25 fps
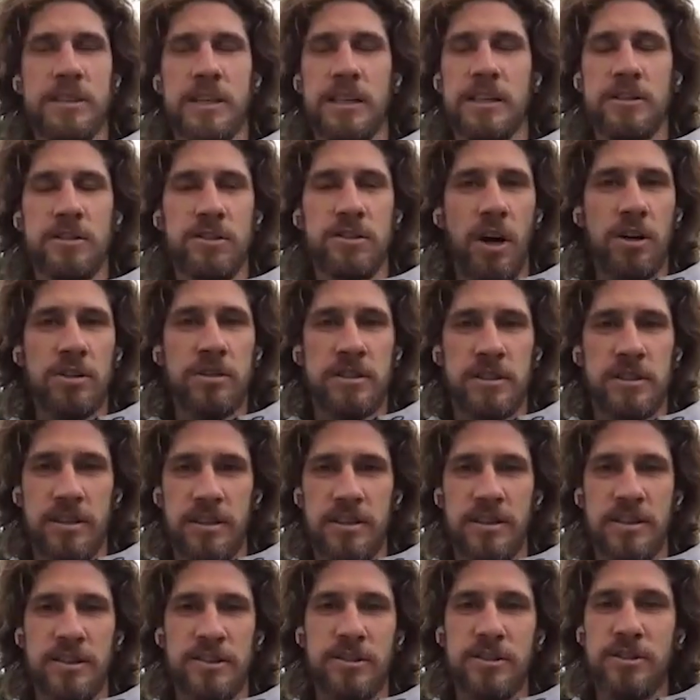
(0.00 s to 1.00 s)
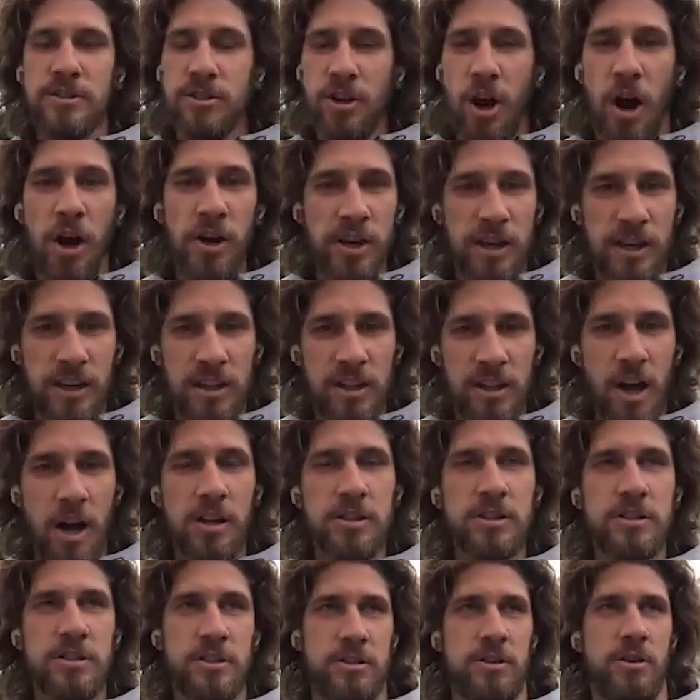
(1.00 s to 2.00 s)
he's not talking a
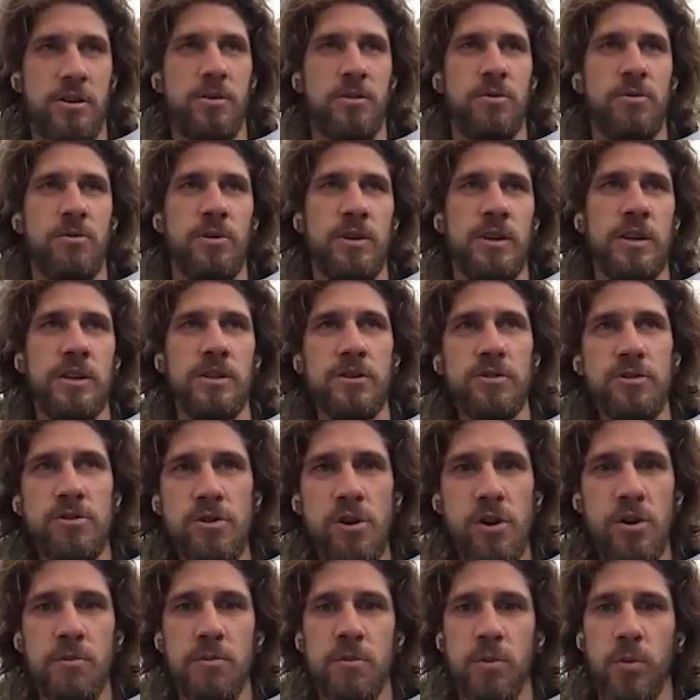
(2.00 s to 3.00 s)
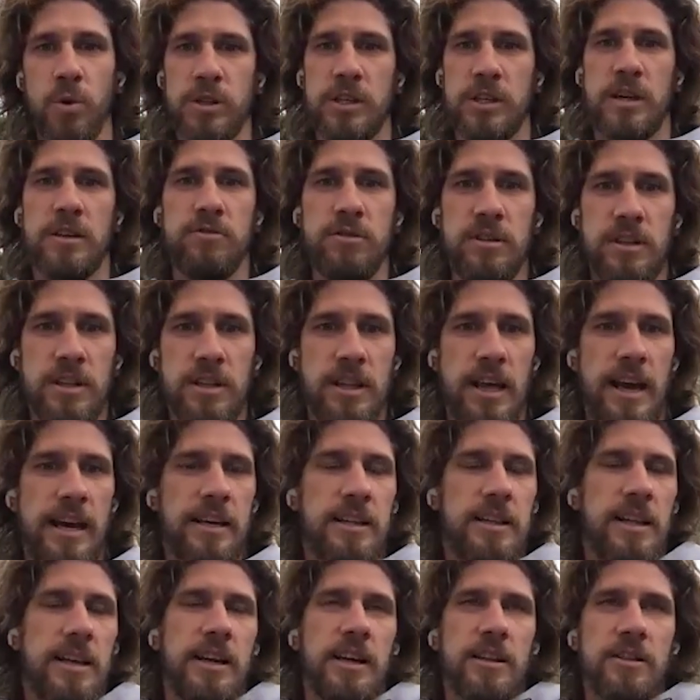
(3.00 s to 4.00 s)
lot. So in the room, what I really
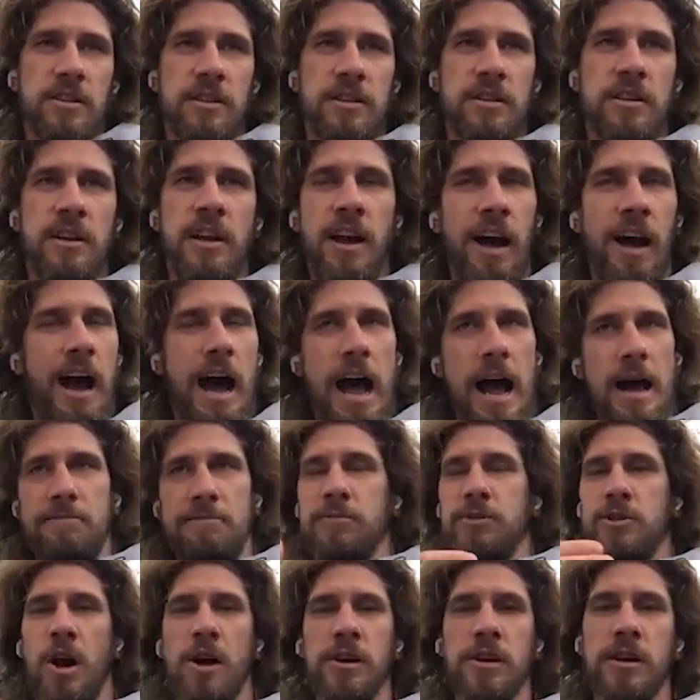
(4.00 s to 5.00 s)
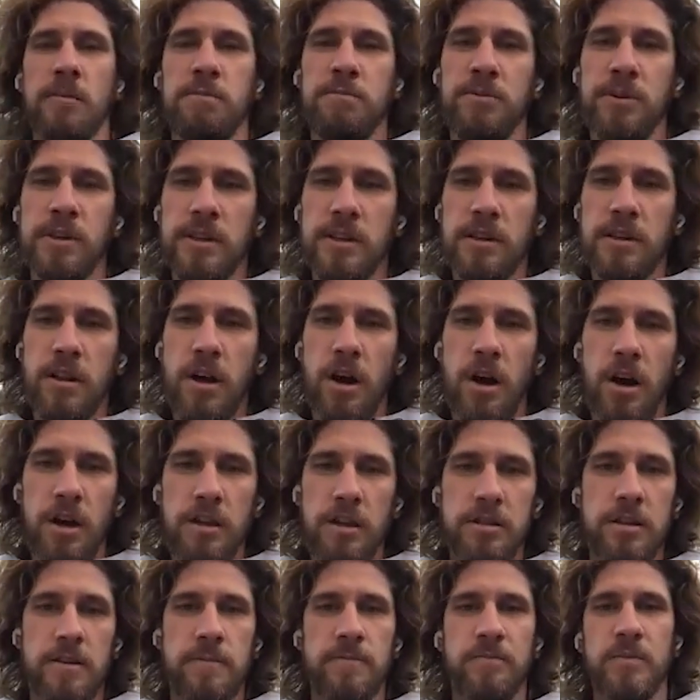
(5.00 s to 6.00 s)
like I'm talking pretty a
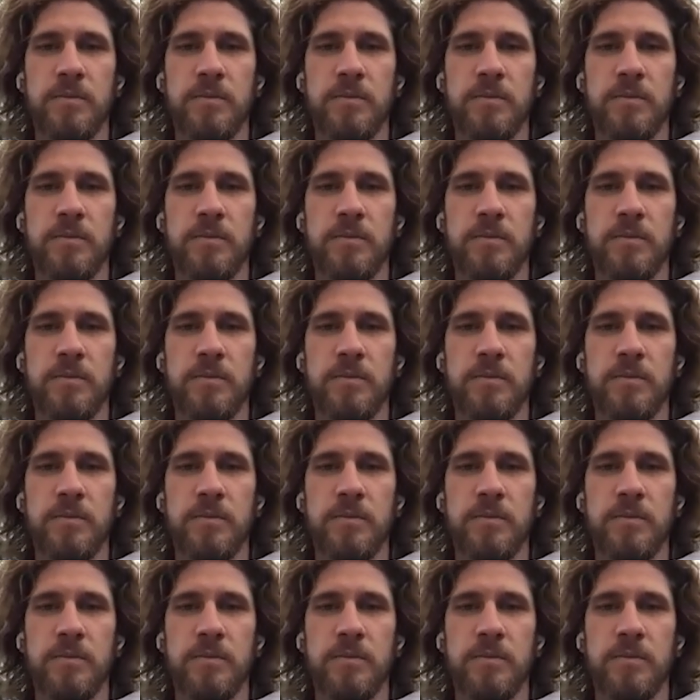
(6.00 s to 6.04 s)
lot.